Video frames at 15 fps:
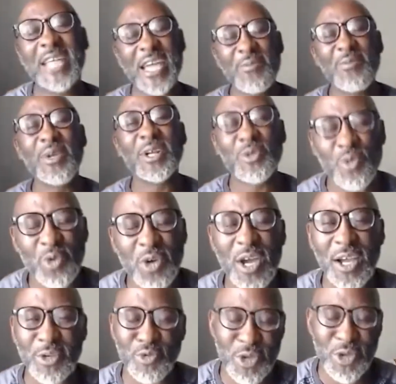yatuka nga
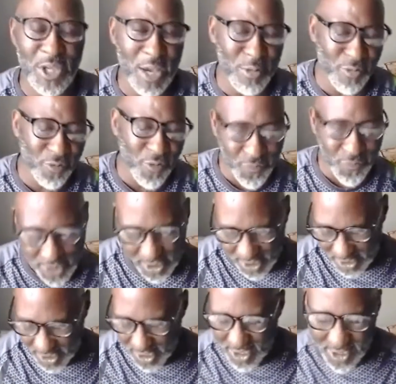tulinga mu 50
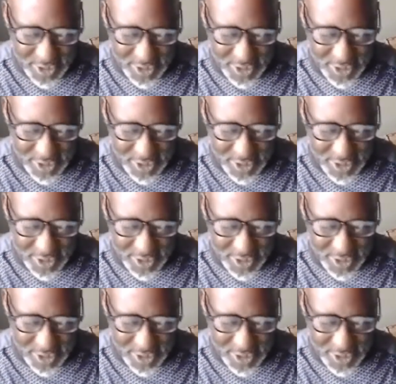cent